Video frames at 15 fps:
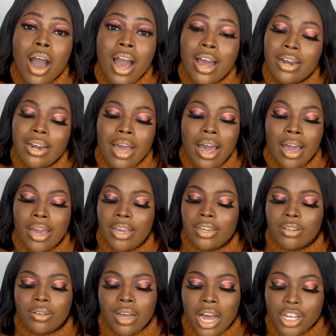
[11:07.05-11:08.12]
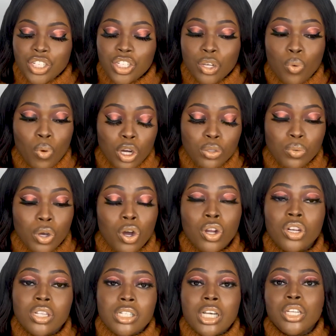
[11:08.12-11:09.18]
and I actually worked with
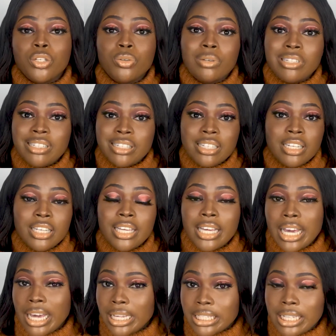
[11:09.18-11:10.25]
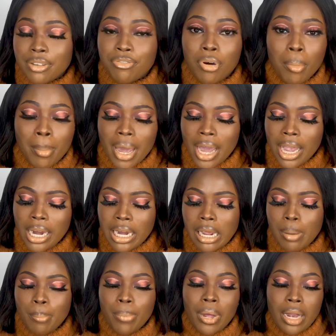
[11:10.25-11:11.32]
colors that you could easily get from any
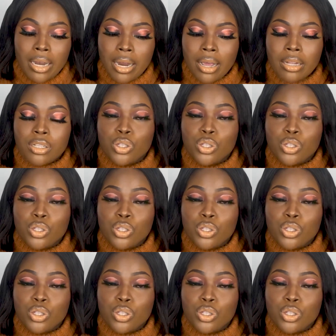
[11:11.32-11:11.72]
palette.